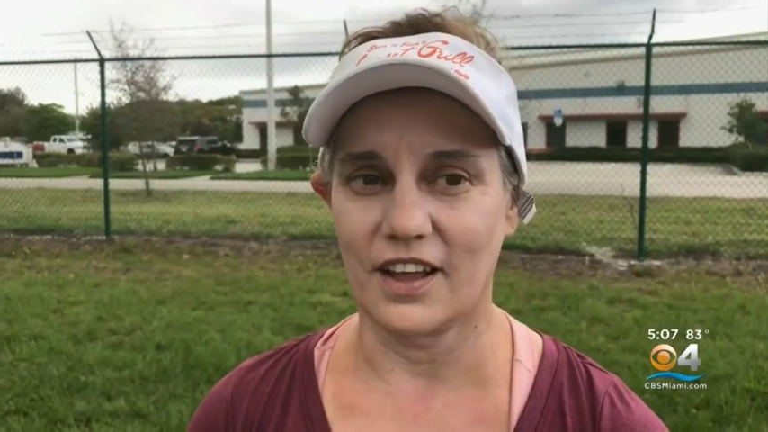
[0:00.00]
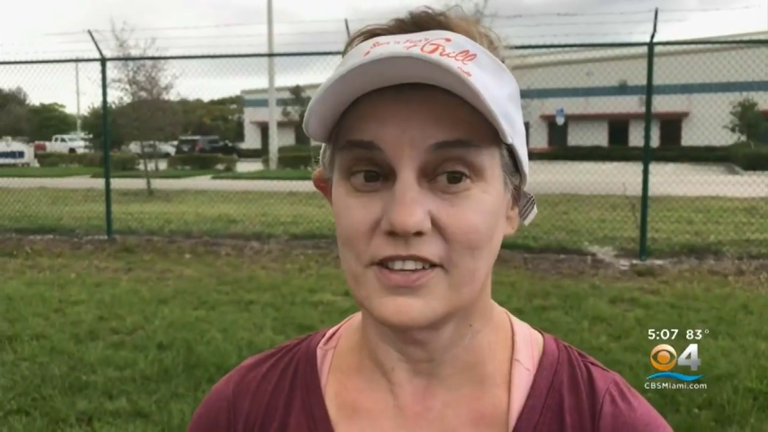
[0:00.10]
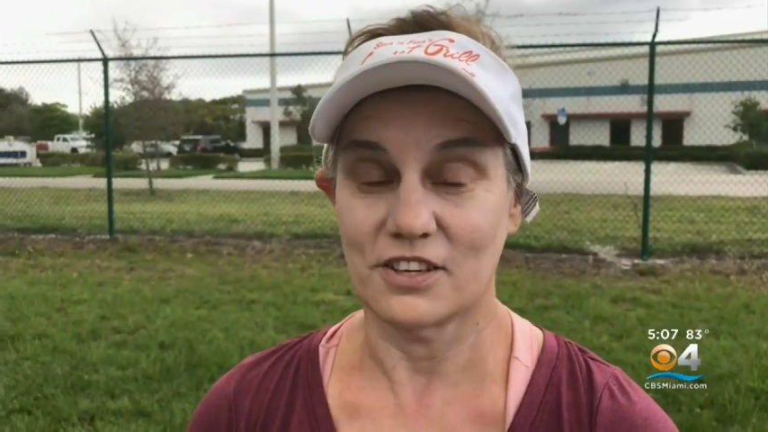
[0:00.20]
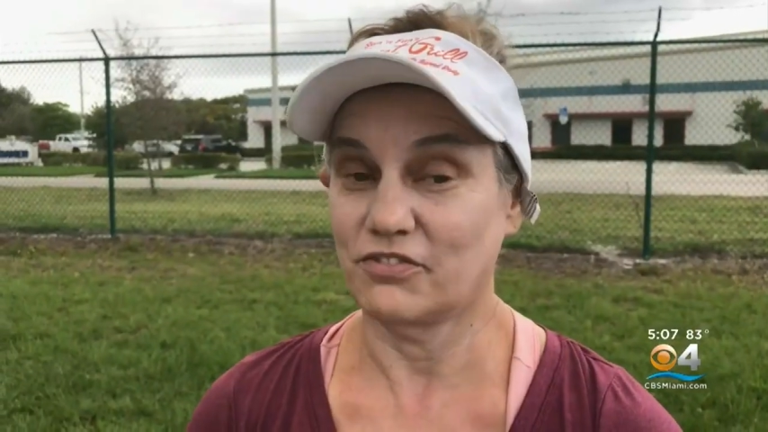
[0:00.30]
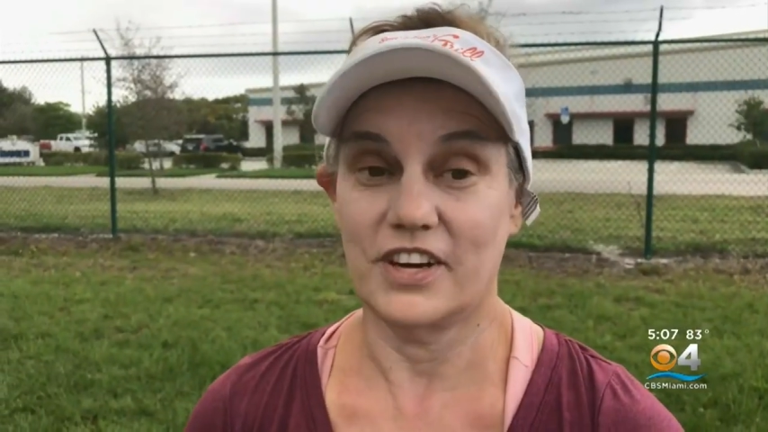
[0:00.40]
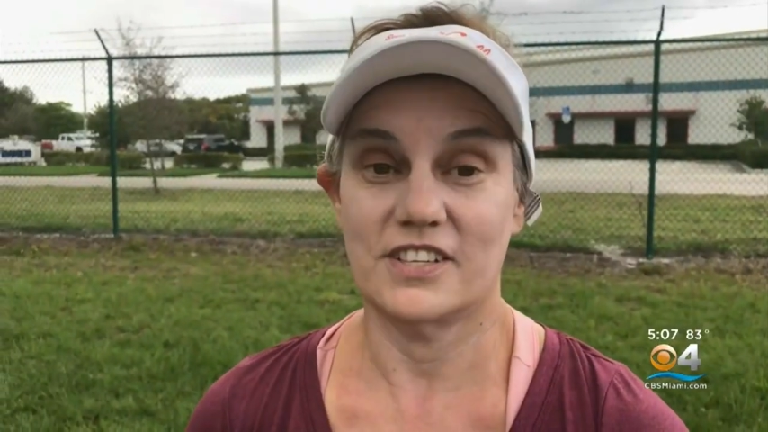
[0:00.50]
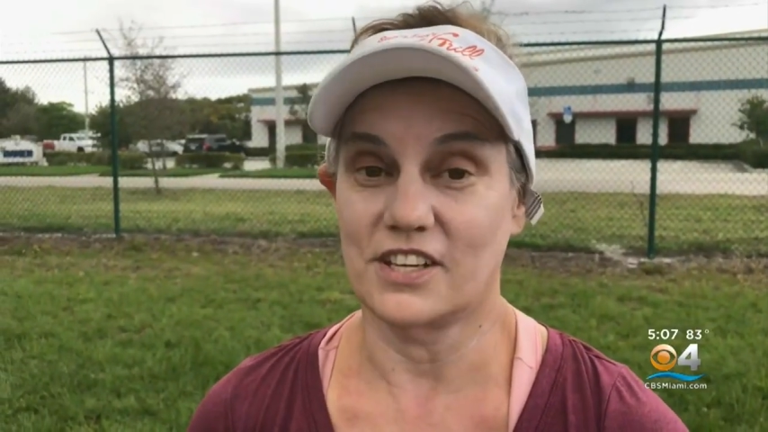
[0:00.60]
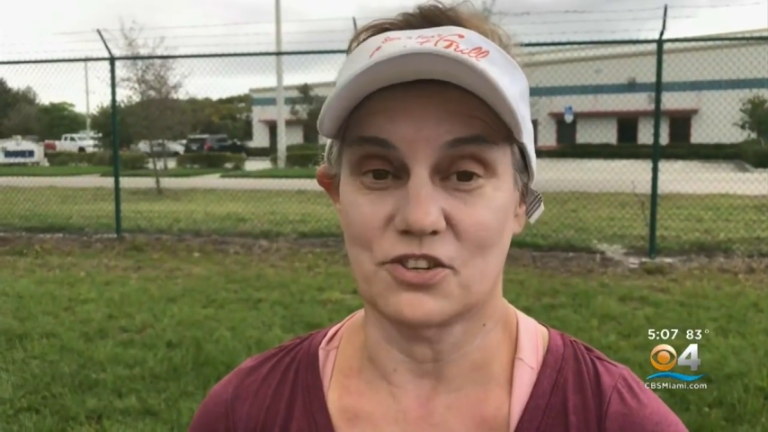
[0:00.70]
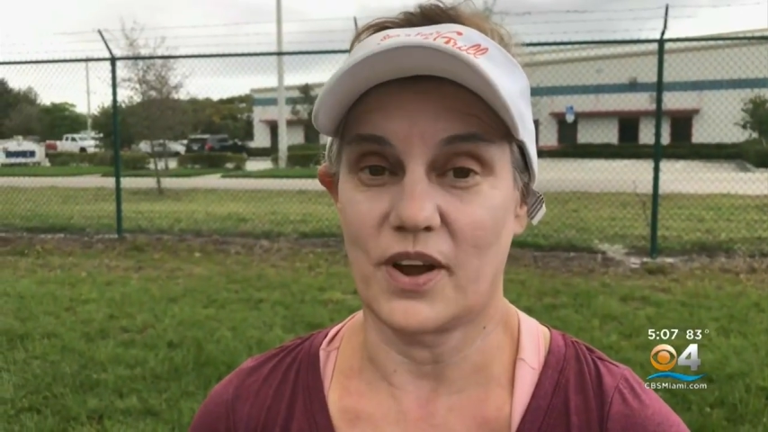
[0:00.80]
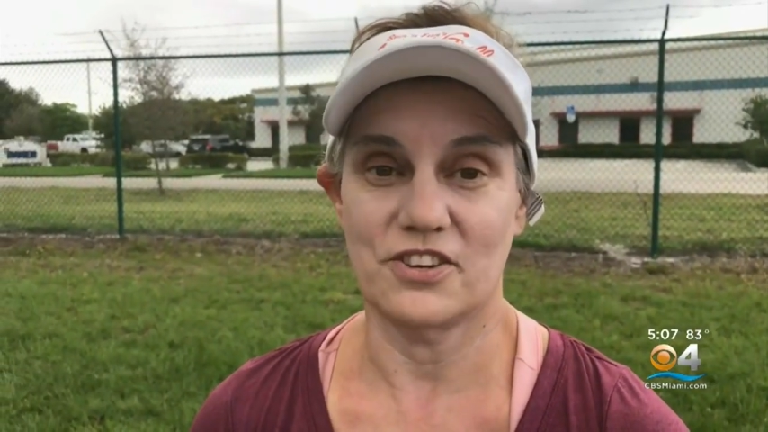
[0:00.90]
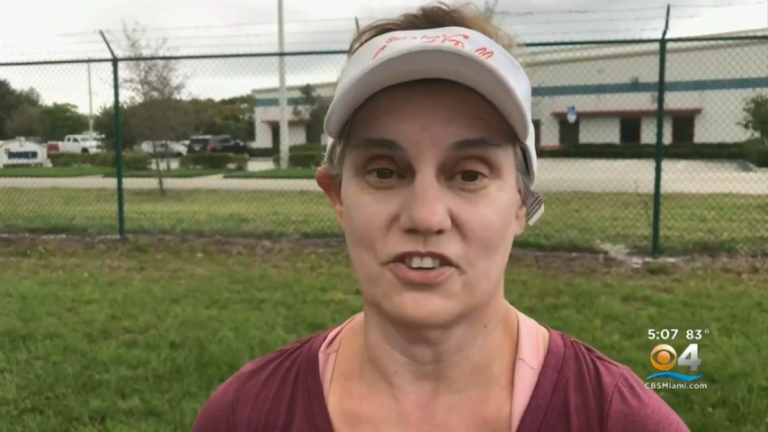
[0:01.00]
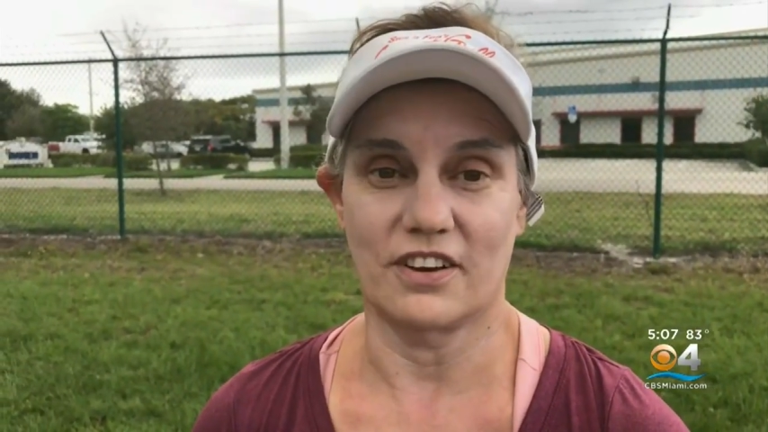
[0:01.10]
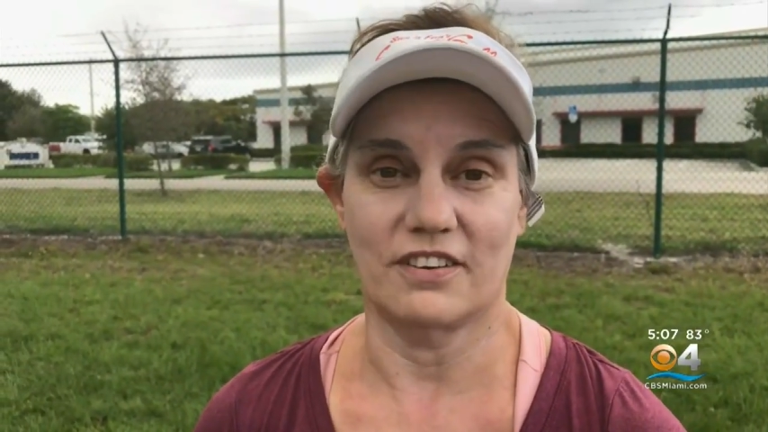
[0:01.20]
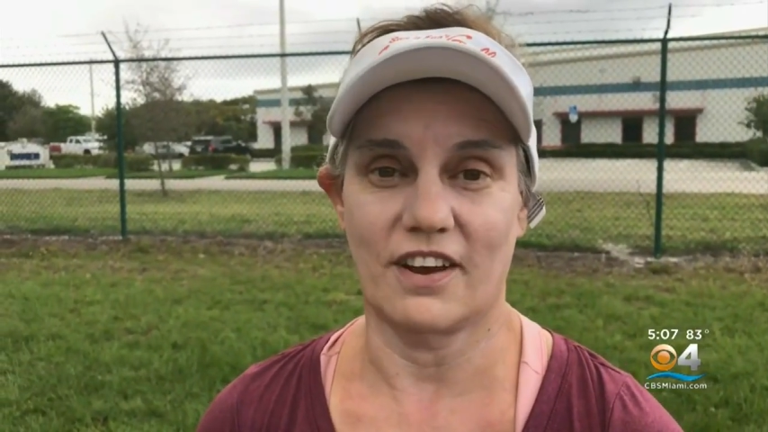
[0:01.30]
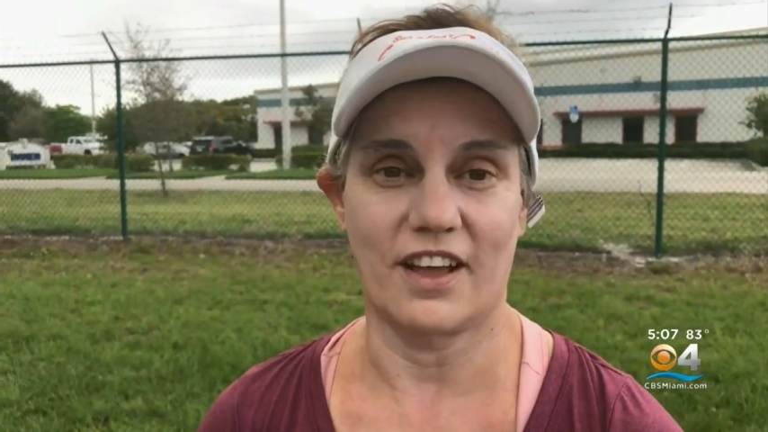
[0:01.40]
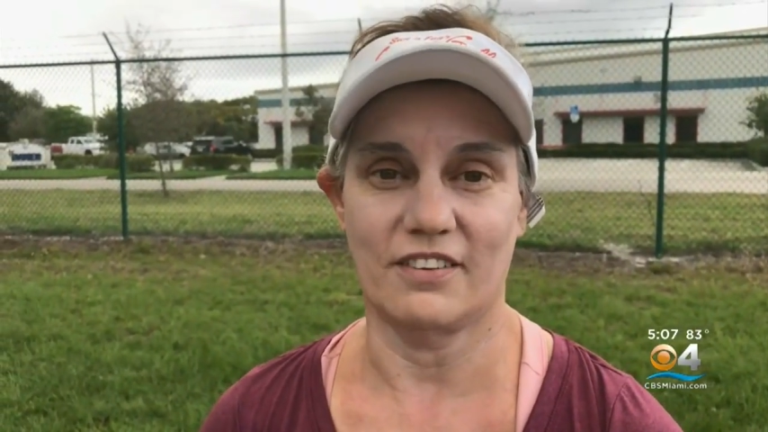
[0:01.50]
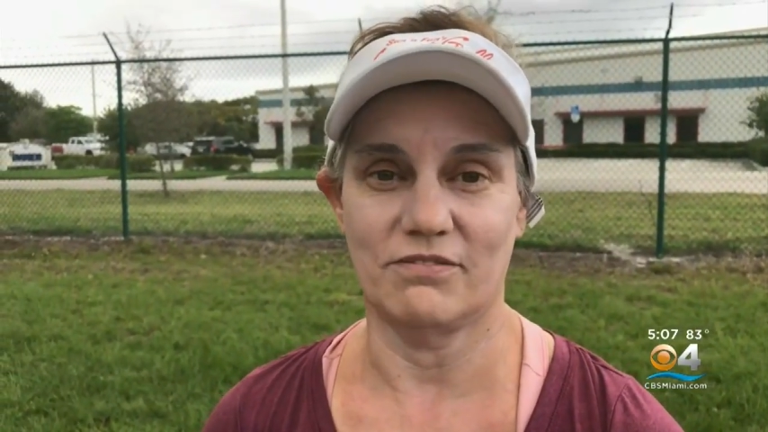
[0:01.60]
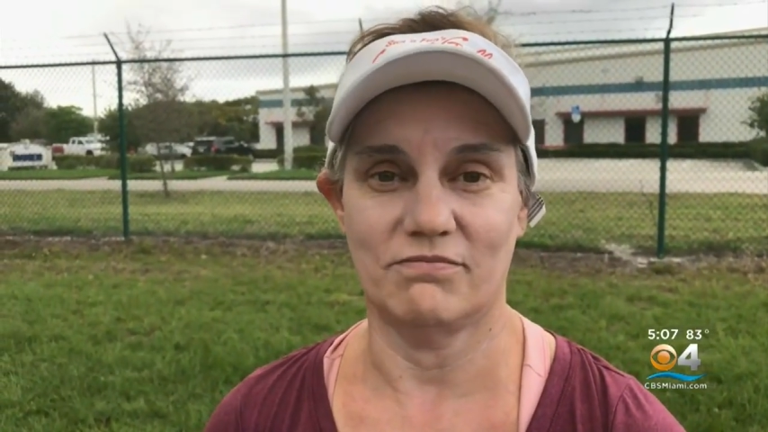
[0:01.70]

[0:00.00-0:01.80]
It's a freak situation. I